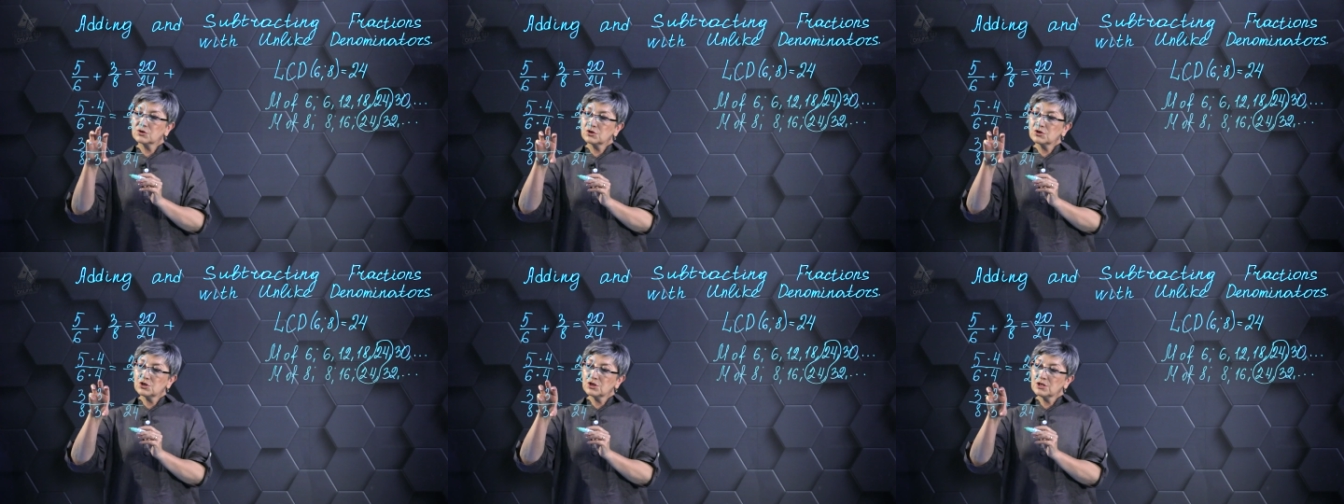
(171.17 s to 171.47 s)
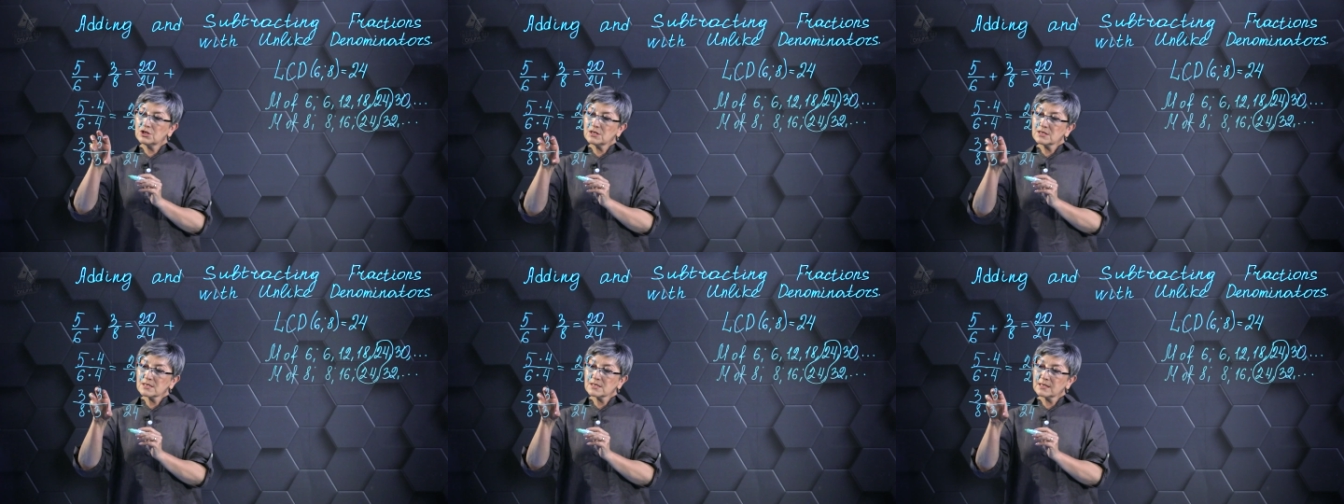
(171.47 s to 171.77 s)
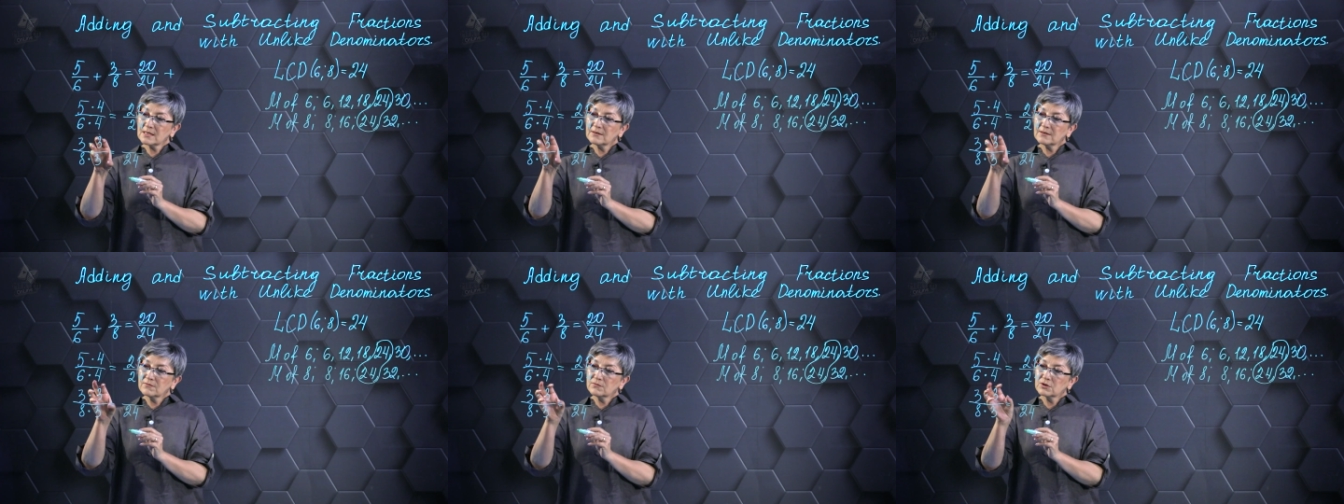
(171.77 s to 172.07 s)
These numbers
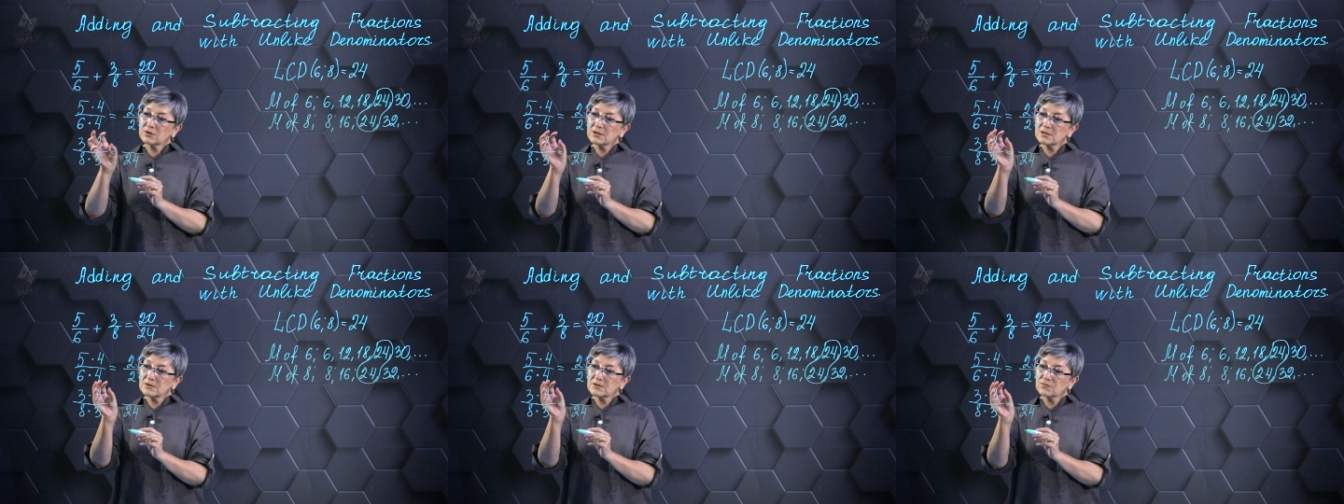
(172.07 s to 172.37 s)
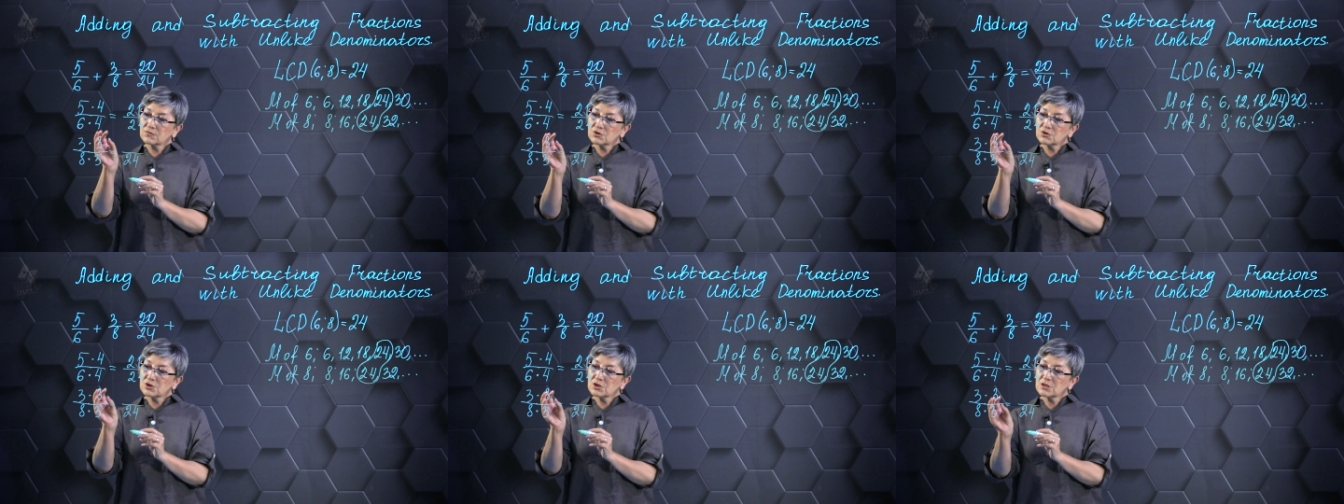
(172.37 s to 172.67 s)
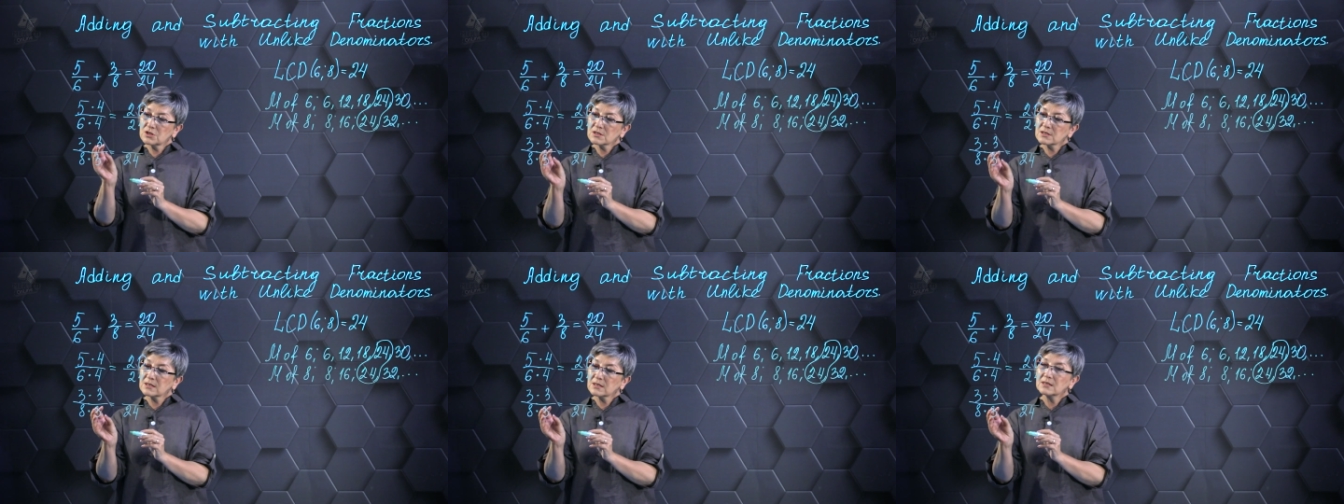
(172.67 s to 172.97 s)
in this spot should
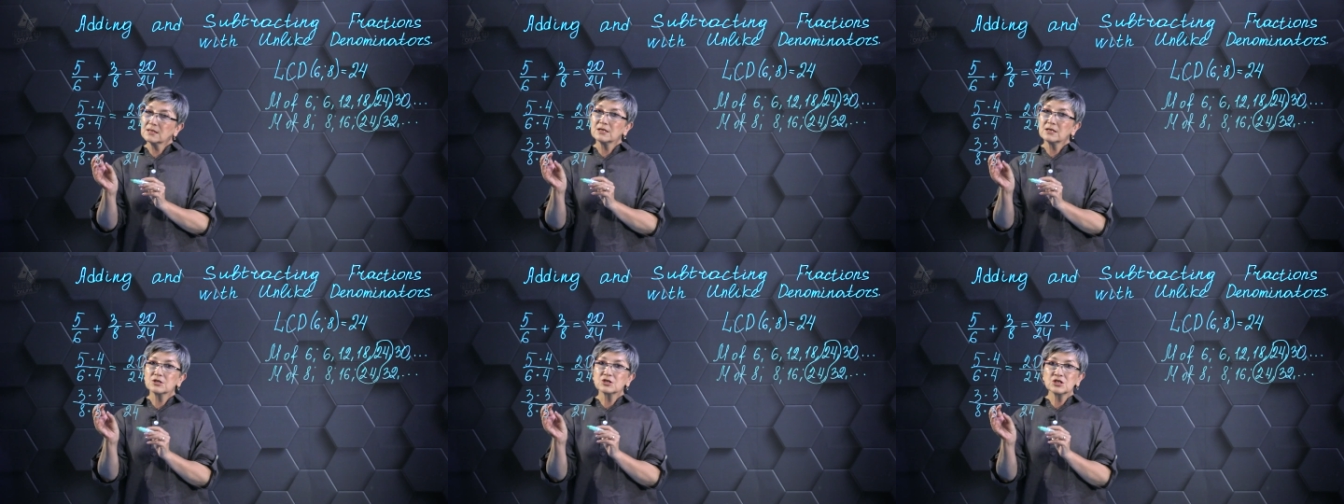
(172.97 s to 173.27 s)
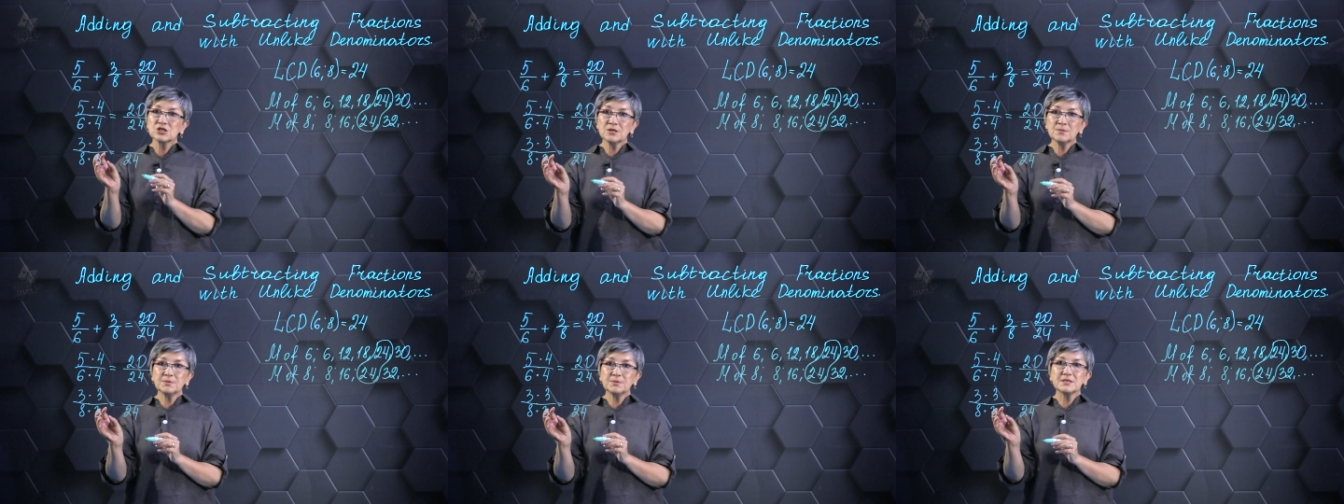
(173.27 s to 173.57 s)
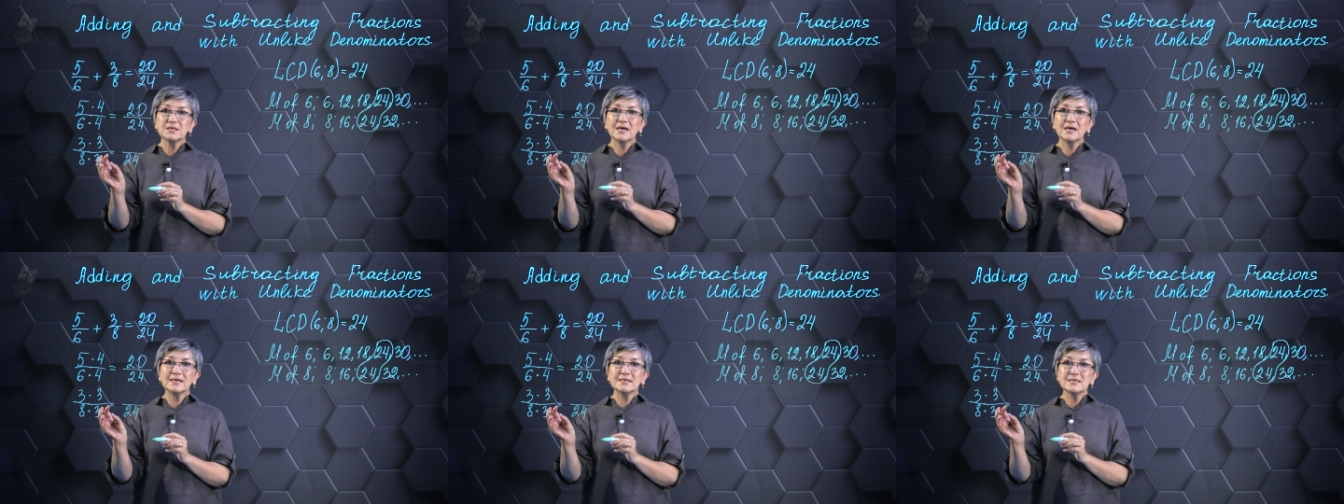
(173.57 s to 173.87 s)
be the same and
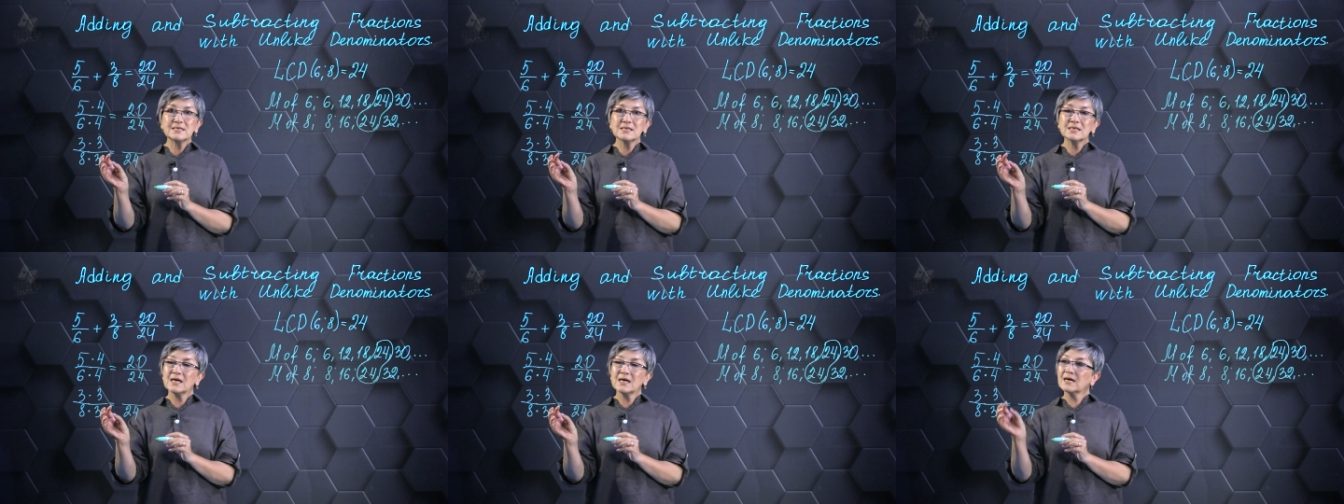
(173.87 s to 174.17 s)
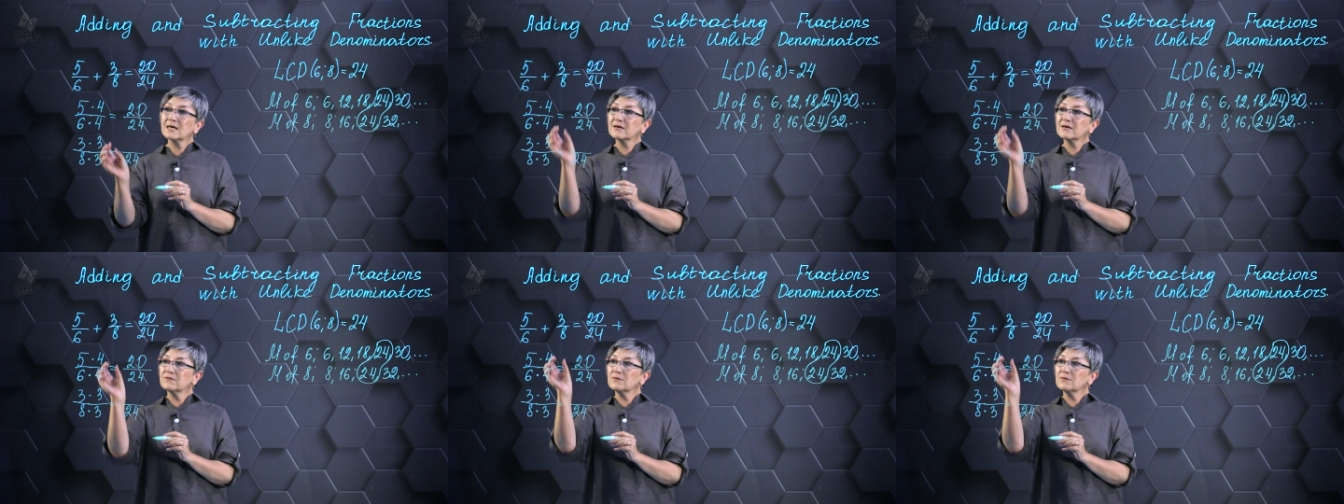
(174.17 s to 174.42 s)
unchanged.